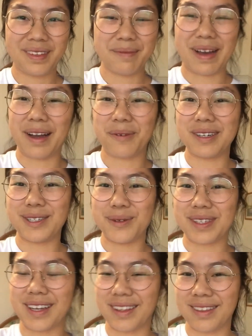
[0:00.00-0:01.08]
back when she was
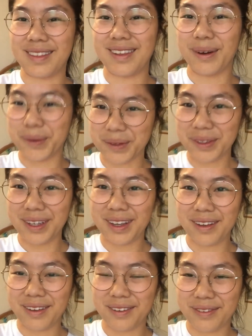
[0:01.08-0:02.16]
like the
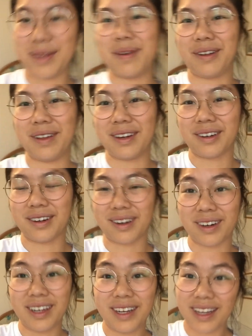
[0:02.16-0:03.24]
only female in
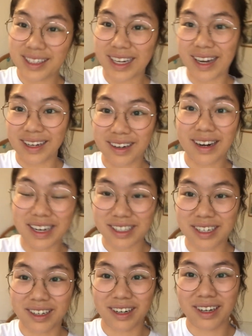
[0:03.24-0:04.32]
her entire
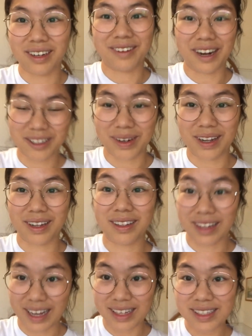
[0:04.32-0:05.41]
engineering graduating
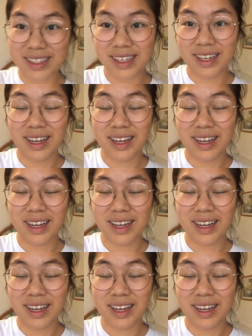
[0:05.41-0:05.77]
class.